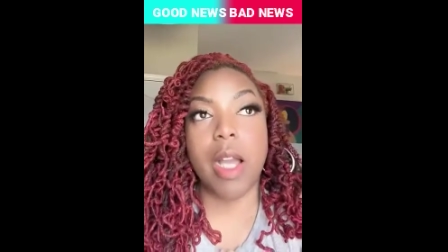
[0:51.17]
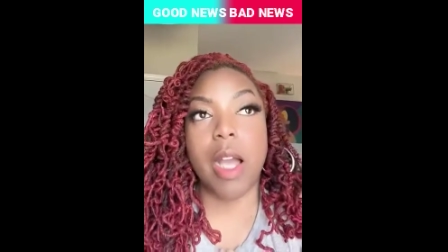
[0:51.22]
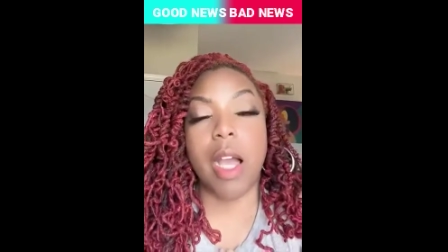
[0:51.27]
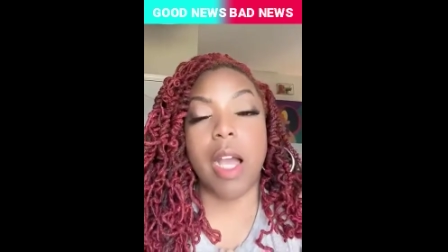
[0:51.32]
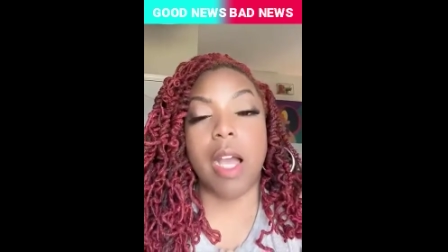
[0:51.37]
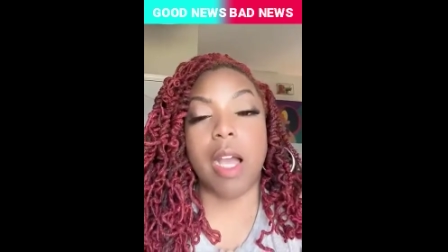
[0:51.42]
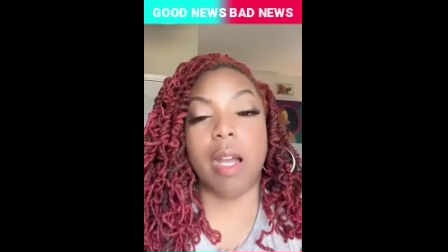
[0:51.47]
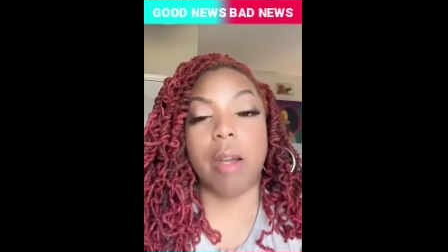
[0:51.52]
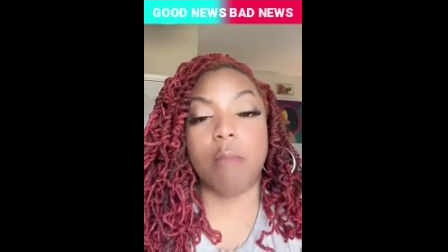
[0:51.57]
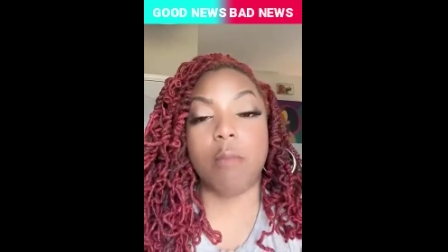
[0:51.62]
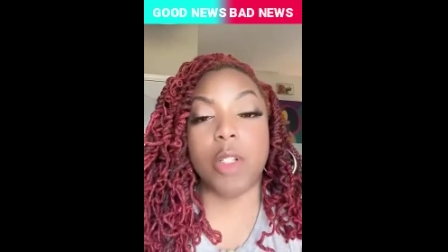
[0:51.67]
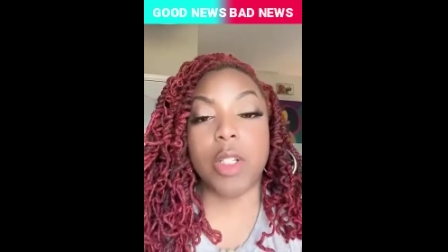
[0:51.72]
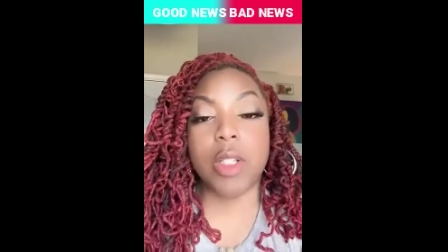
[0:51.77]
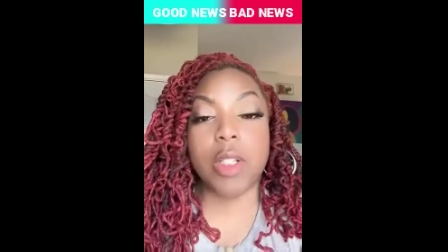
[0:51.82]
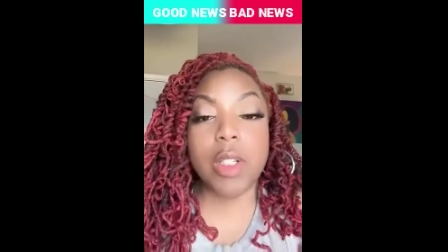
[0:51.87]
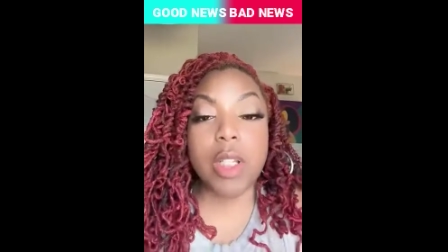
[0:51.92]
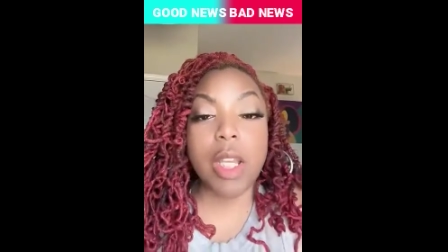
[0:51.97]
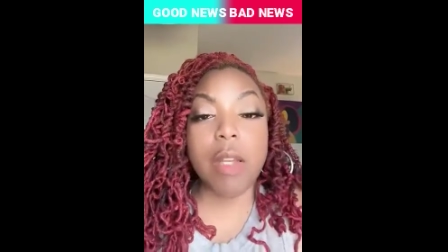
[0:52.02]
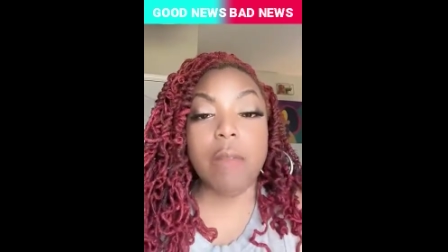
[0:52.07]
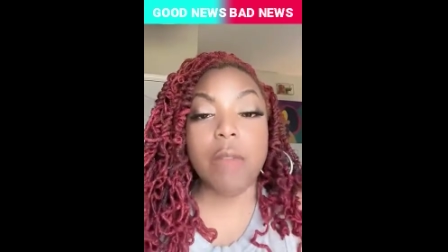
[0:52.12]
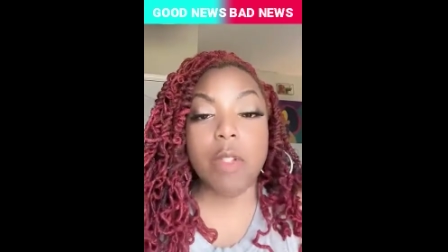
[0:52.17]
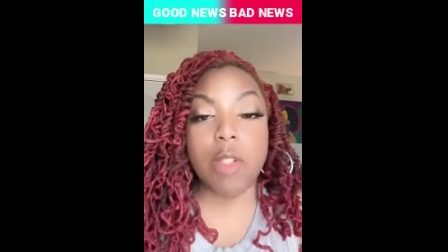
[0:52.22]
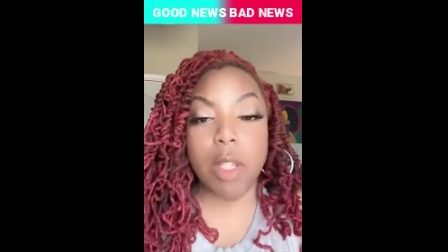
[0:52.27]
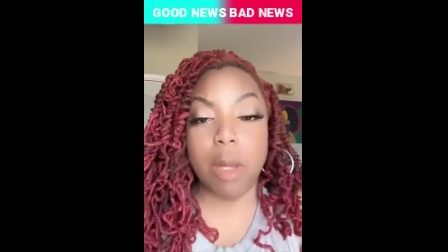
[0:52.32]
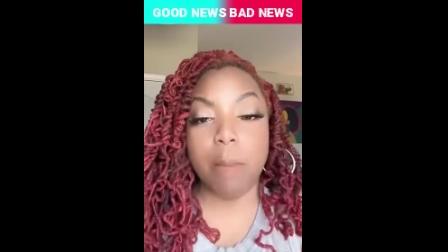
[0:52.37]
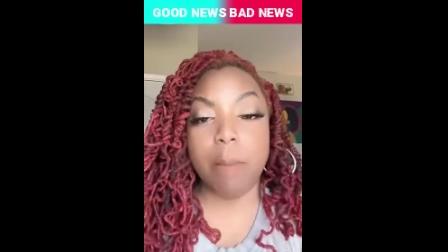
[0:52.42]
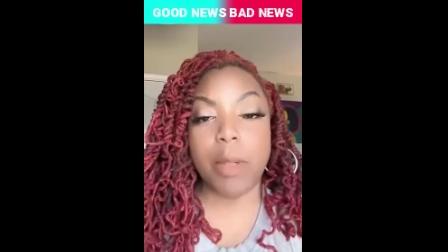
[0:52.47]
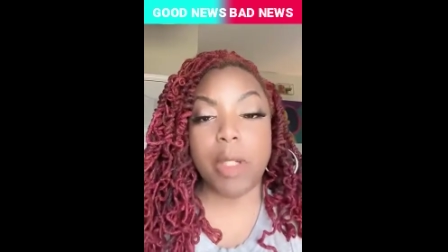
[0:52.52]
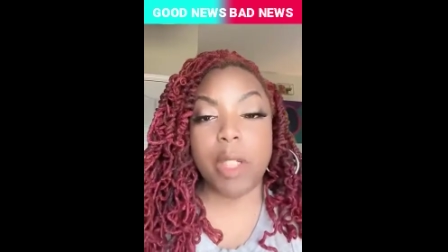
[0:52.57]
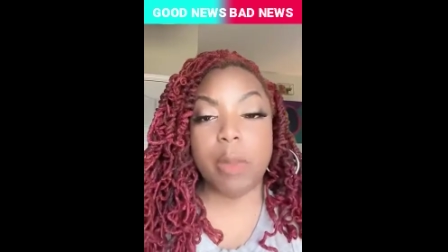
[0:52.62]
Um, just to give you
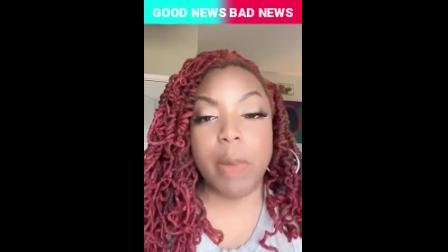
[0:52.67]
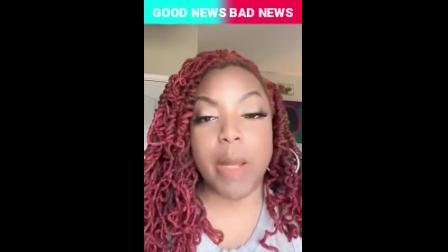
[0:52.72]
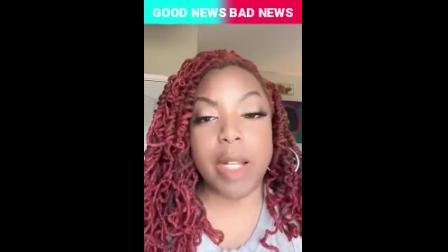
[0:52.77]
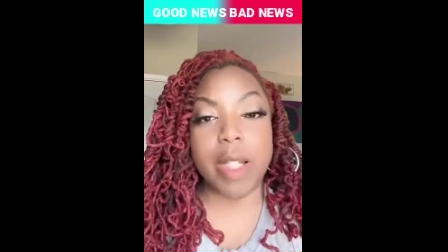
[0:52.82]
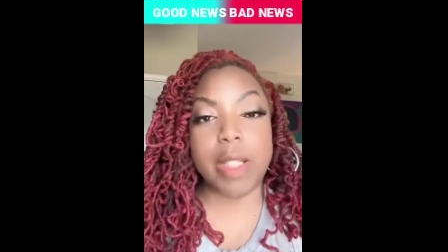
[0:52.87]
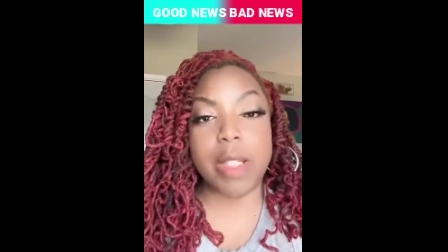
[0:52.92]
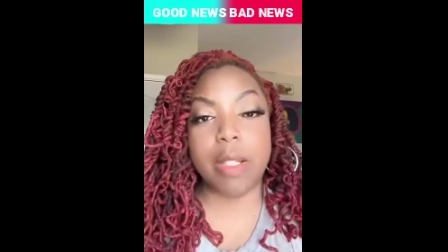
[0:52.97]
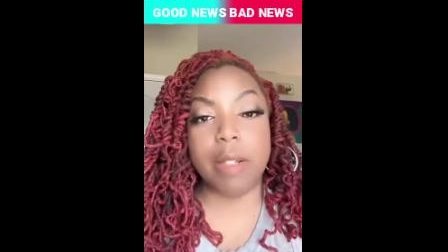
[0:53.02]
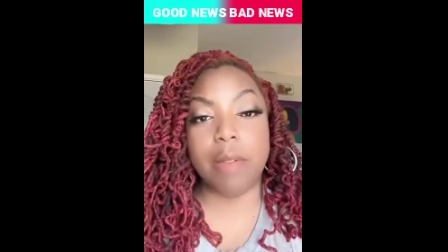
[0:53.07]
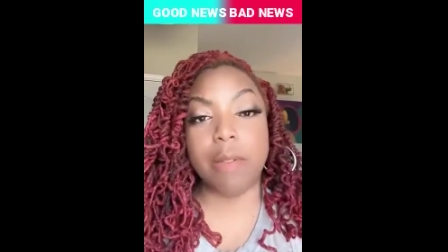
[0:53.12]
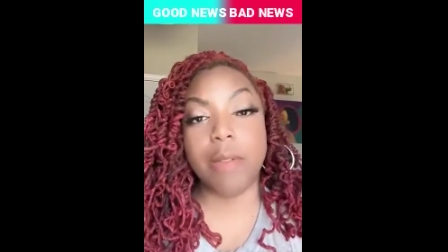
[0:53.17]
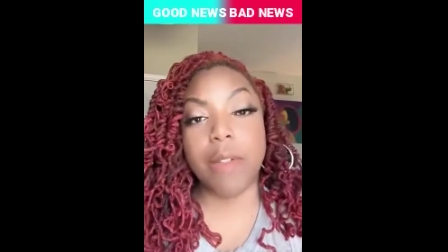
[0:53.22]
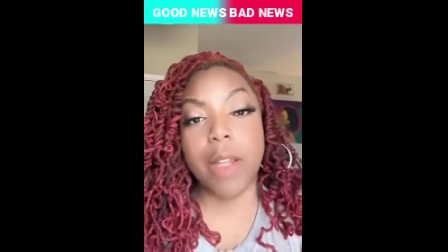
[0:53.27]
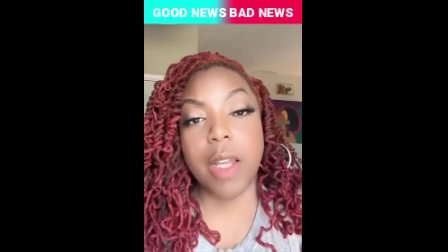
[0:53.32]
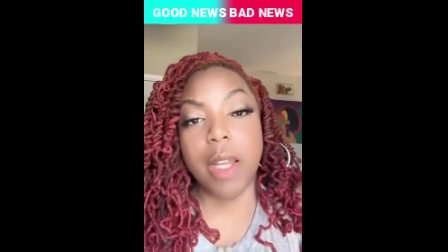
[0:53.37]
some perspective,